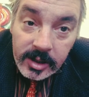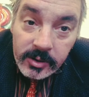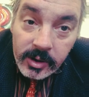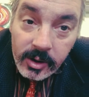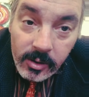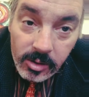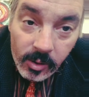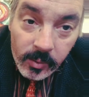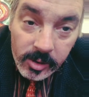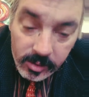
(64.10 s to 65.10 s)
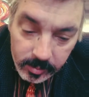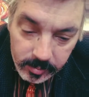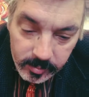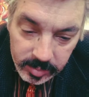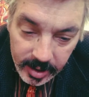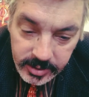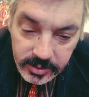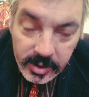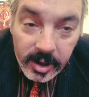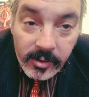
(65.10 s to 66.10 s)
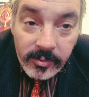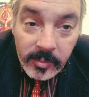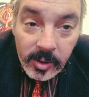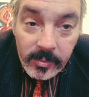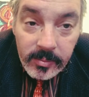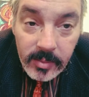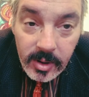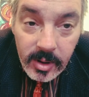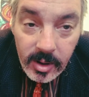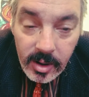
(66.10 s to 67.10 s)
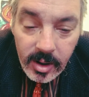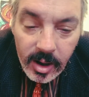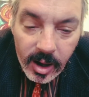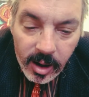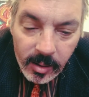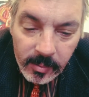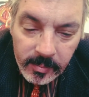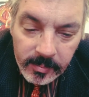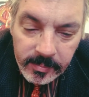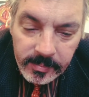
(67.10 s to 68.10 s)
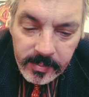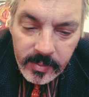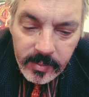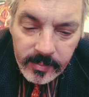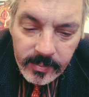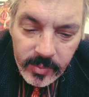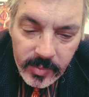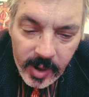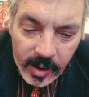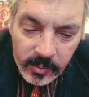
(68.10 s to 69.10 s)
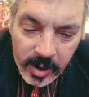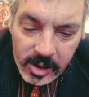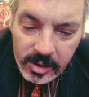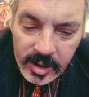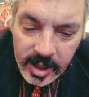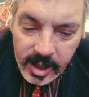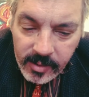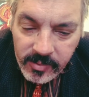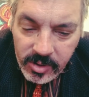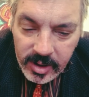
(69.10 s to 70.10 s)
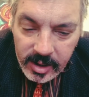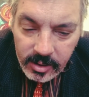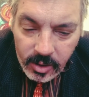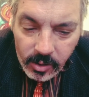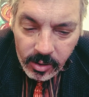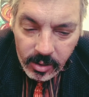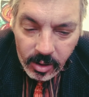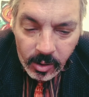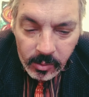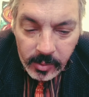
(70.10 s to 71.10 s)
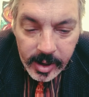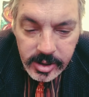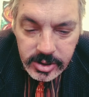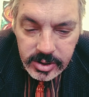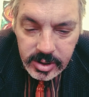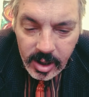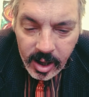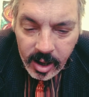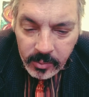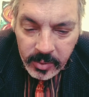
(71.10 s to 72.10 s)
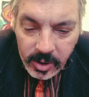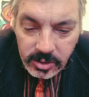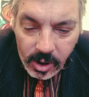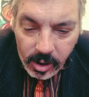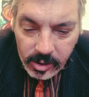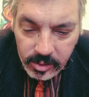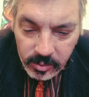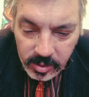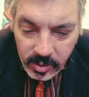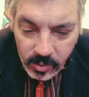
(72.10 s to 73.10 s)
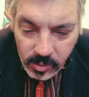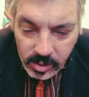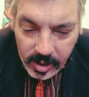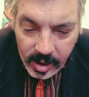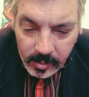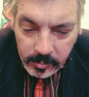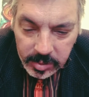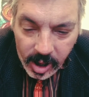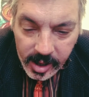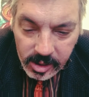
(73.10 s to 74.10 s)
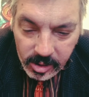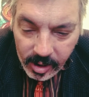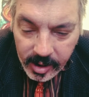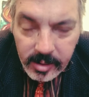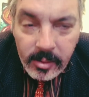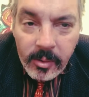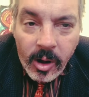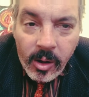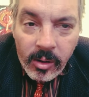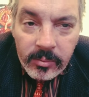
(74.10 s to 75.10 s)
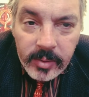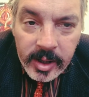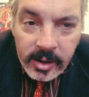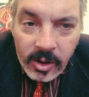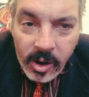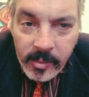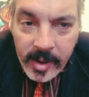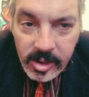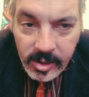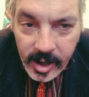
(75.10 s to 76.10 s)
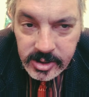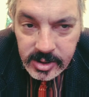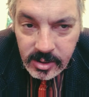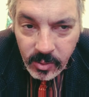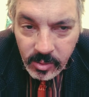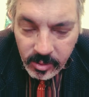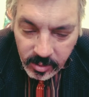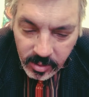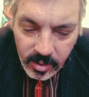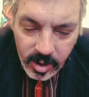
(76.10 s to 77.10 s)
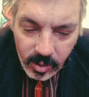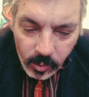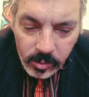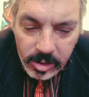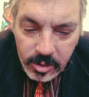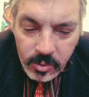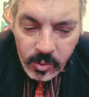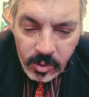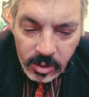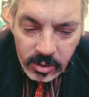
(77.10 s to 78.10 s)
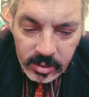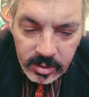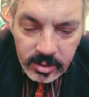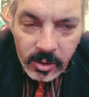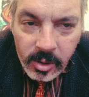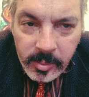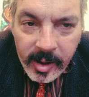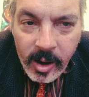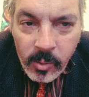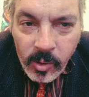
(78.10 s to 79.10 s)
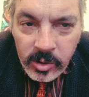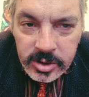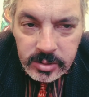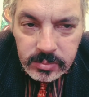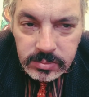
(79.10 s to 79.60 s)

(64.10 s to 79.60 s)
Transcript: drinker. It's always a pleasure to hear from you. And recently I've seen Kurt Ulrich, Real Talk Studios, and Blindsight all in the comment section. Those are old school Dirty Pat Walsh